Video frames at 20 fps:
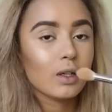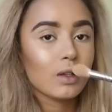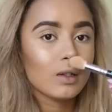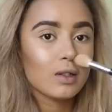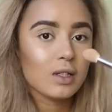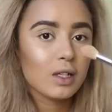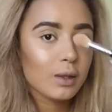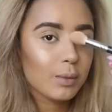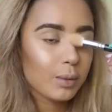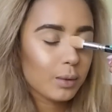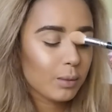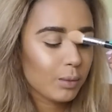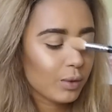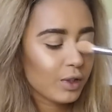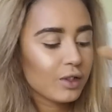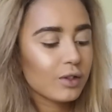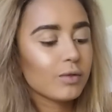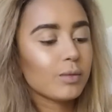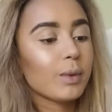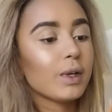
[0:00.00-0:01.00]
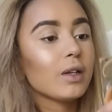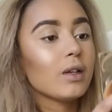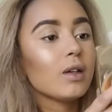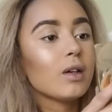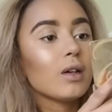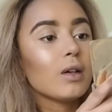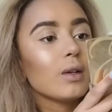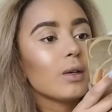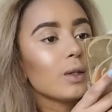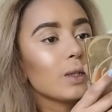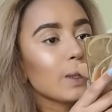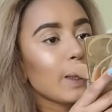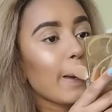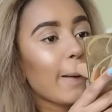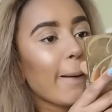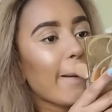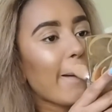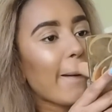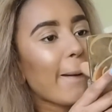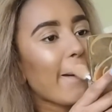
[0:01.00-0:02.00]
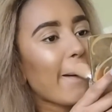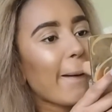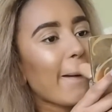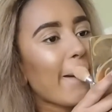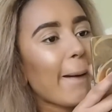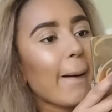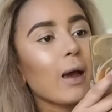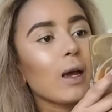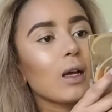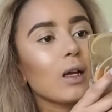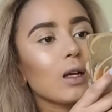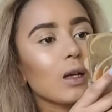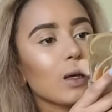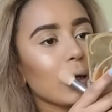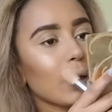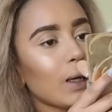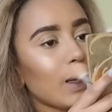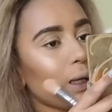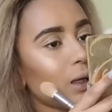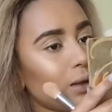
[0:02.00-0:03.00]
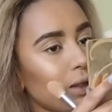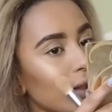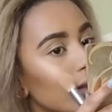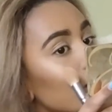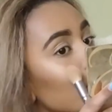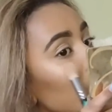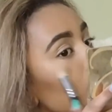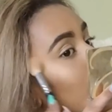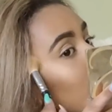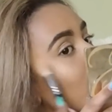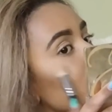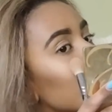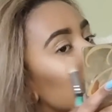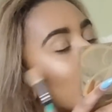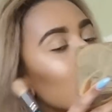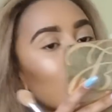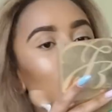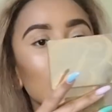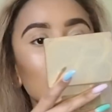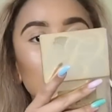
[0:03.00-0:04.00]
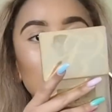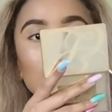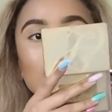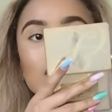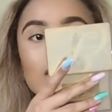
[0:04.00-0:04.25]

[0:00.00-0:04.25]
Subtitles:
the tip and bridge of my nose, the cupid's bow,